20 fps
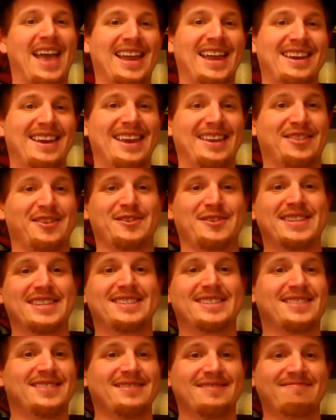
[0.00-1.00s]
and there's
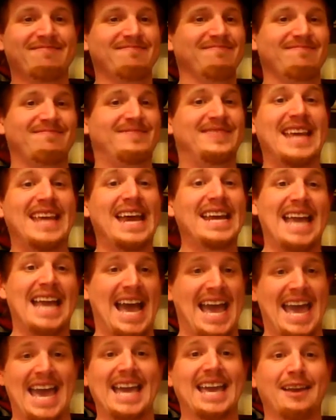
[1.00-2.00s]
this dead
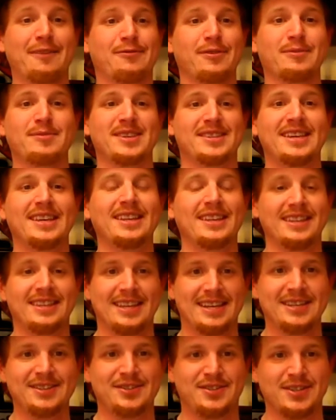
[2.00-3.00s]
guy hanging from the ceiling
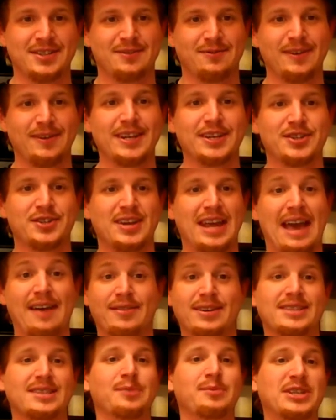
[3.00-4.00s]
that he's just finished
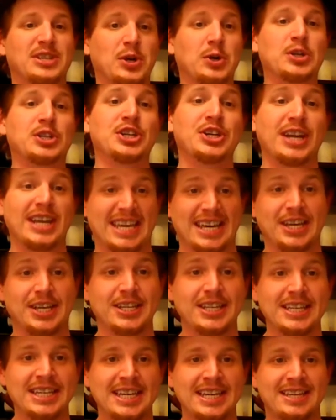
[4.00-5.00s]
having someone torture and
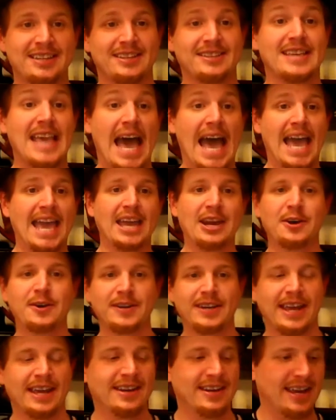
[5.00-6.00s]
kill. This guy, you
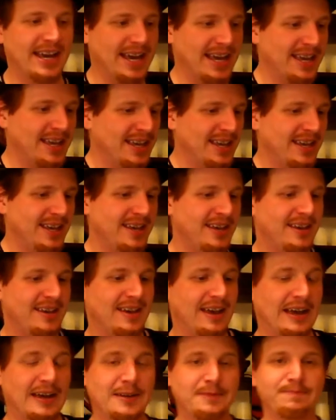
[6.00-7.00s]
know, and uh,
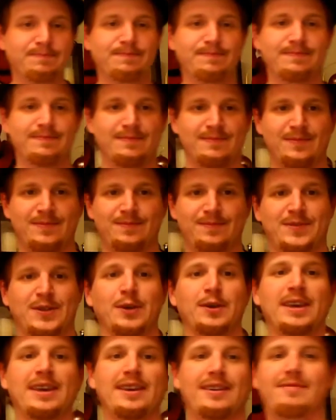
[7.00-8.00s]
um,
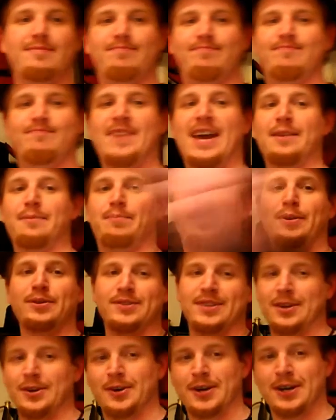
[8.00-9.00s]
so he kind of
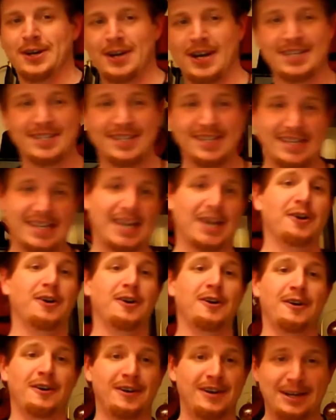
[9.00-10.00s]
pulls the door across and he's like,
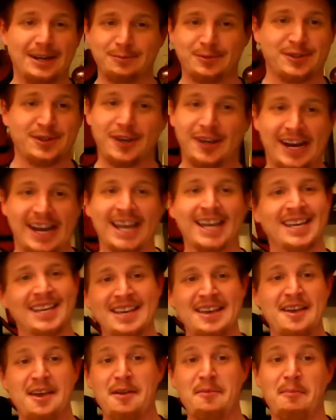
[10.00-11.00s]
"Oh, I'm sorry.
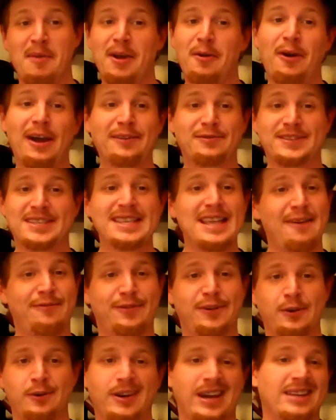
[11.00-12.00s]
My wife's
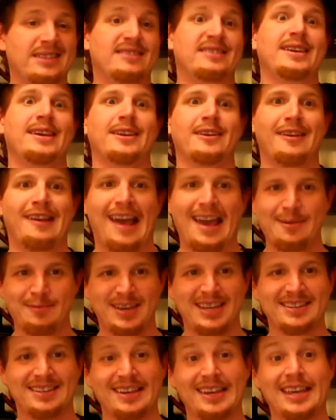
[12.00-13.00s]
nephew at dinner. I
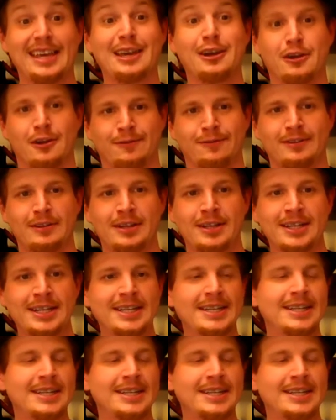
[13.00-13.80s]
am getting earful."